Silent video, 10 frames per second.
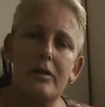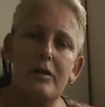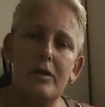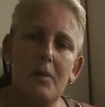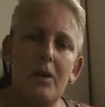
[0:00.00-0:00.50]

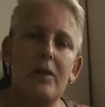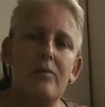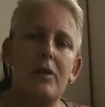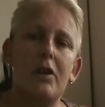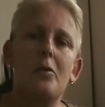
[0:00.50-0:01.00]
demonic
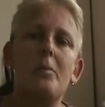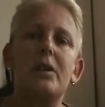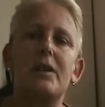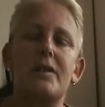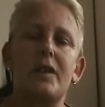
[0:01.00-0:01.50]
realm,
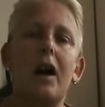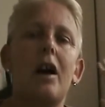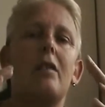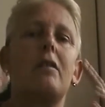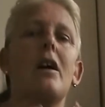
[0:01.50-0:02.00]
it's
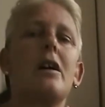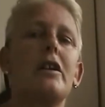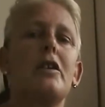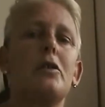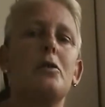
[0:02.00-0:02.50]

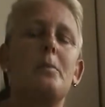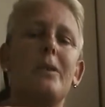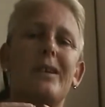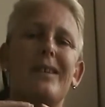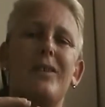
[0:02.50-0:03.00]
hierarchical,
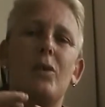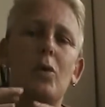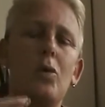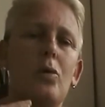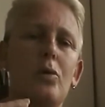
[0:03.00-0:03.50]
but
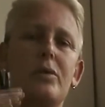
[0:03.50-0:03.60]
all